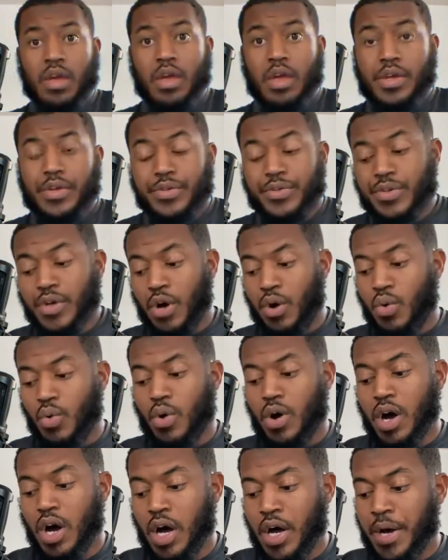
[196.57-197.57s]
So,
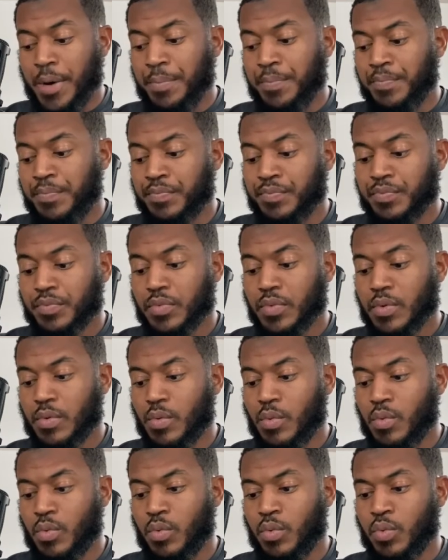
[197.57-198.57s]

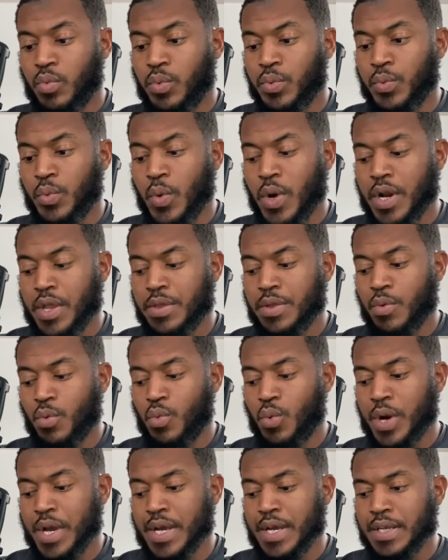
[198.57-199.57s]
one of the
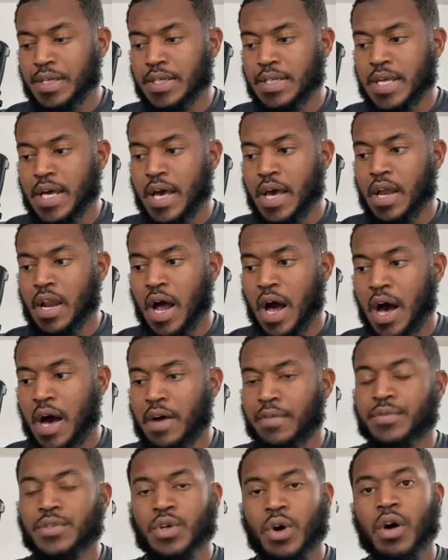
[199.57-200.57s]
ways that
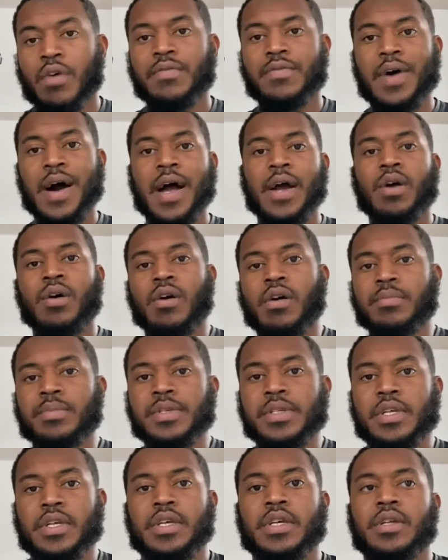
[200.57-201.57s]
I've taught firearms
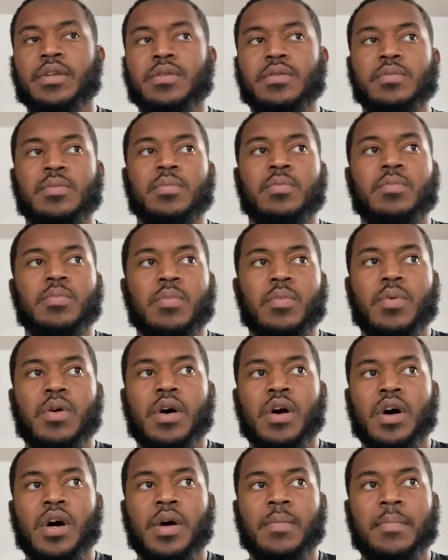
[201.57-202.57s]
to kids,
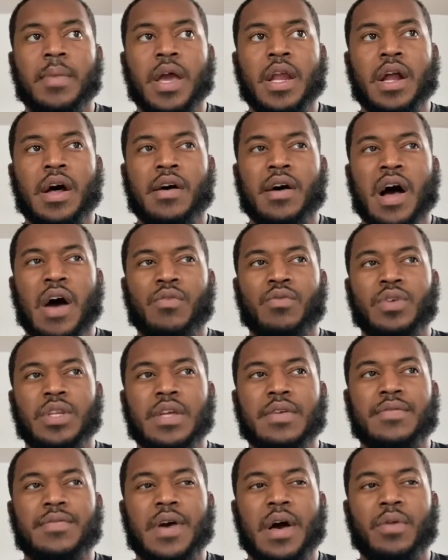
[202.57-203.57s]
and I
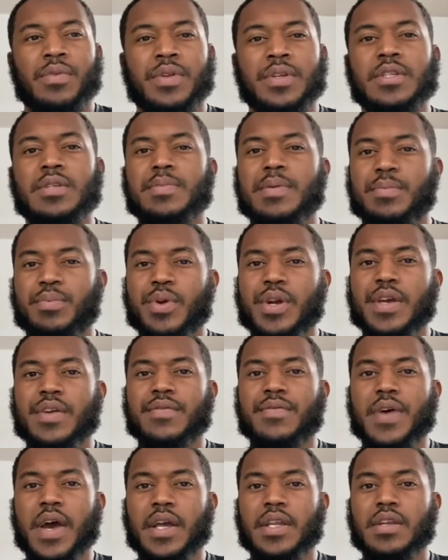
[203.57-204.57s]
really found this to be pretty
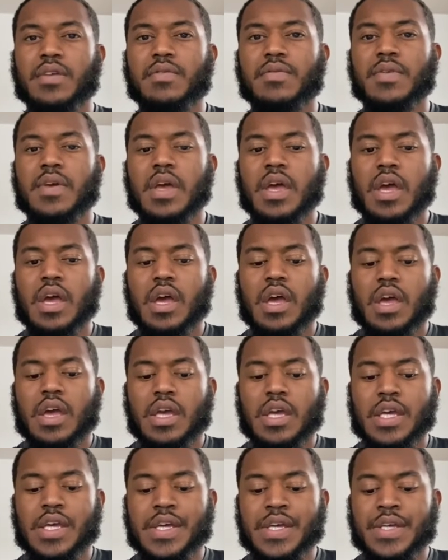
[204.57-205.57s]
effective,
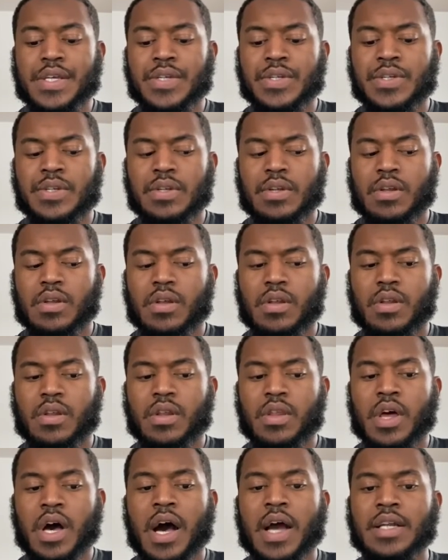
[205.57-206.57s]
is
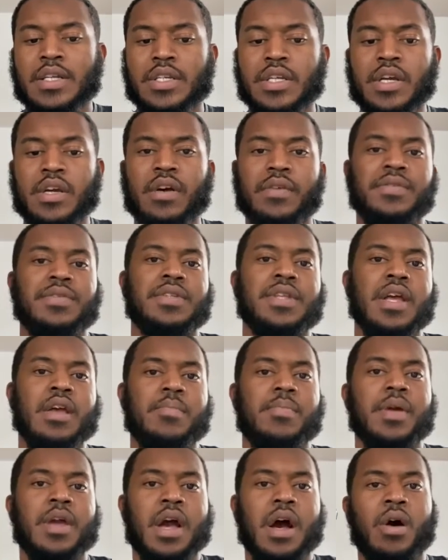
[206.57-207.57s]
the idea of
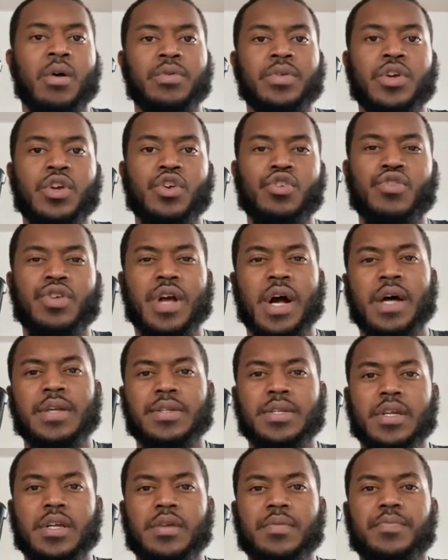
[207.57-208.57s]
stamping out the
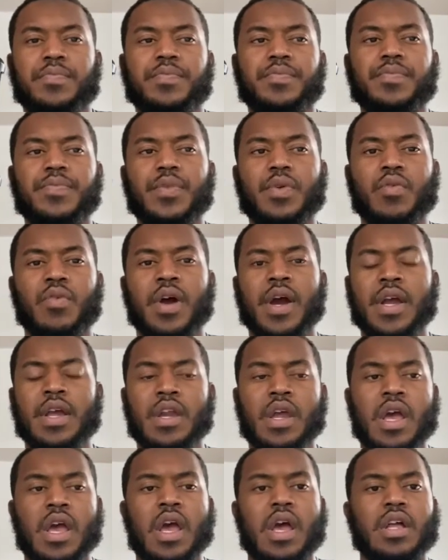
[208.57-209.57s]
curiosity, right?
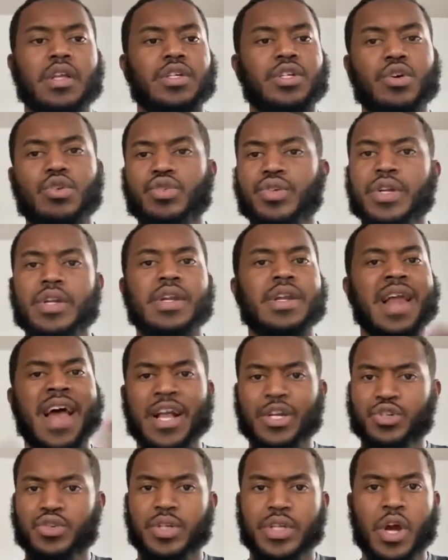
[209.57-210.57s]
Children
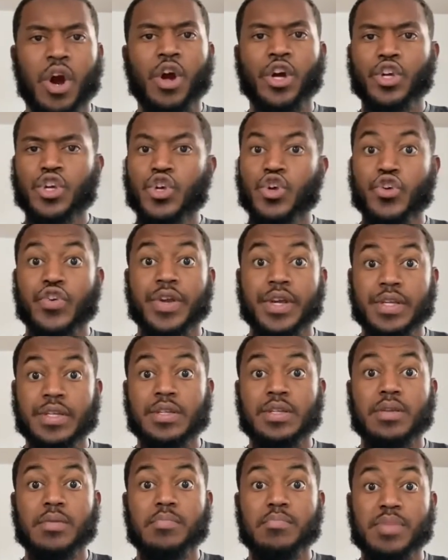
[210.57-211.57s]
naturally are
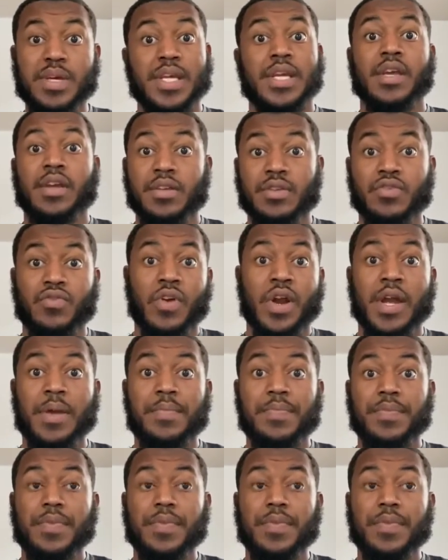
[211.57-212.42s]
curious beings, right?